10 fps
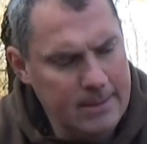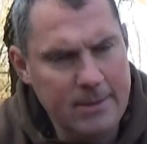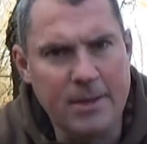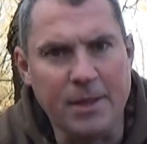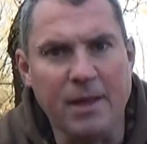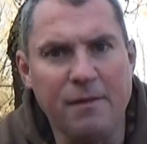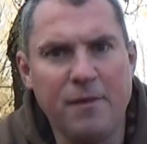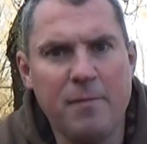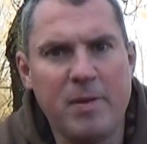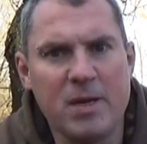Right, let's get a
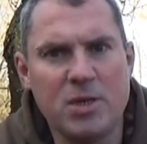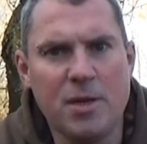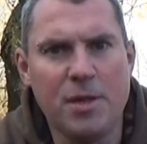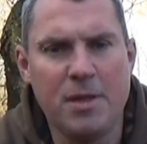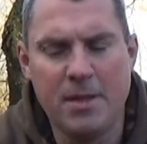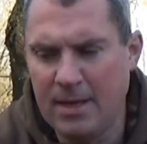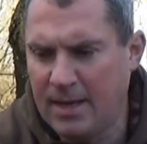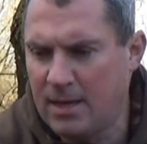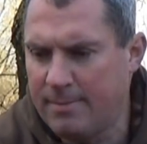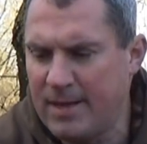few pictures,
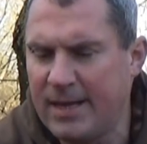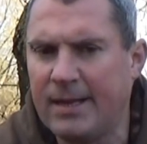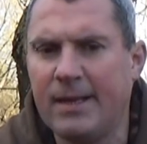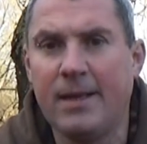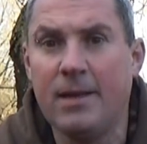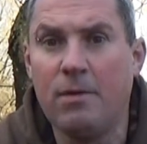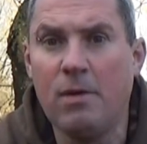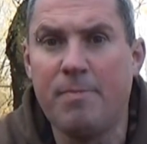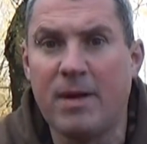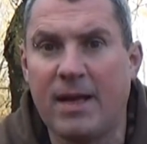get her back, get the
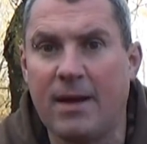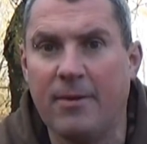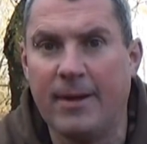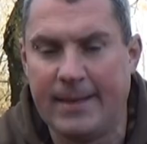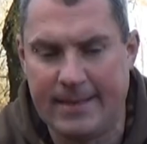rod back out.